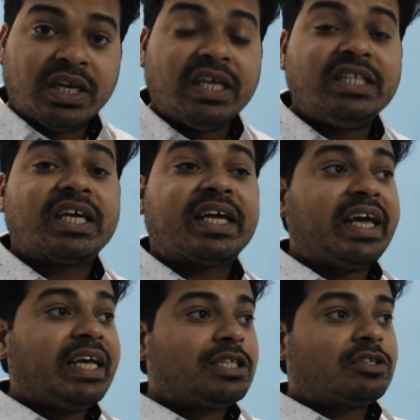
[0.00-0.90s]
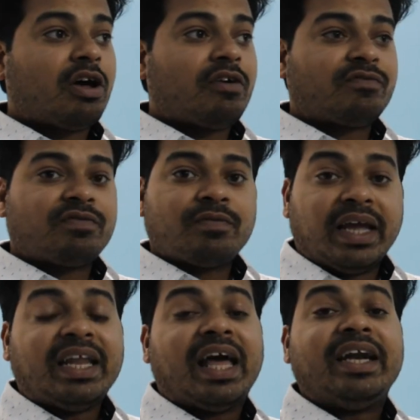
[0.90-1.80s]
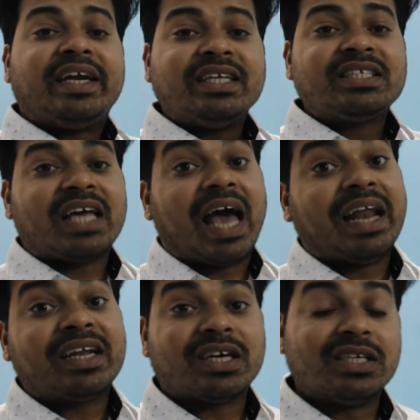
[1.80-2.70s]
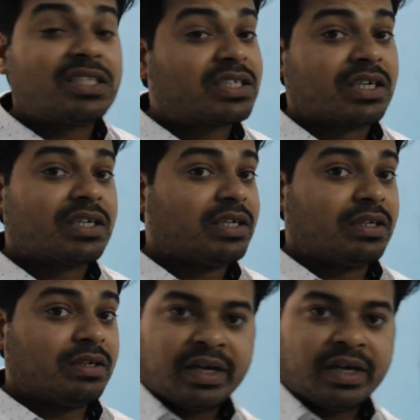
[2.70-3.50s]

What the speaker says: in the case of inheritance and constructor.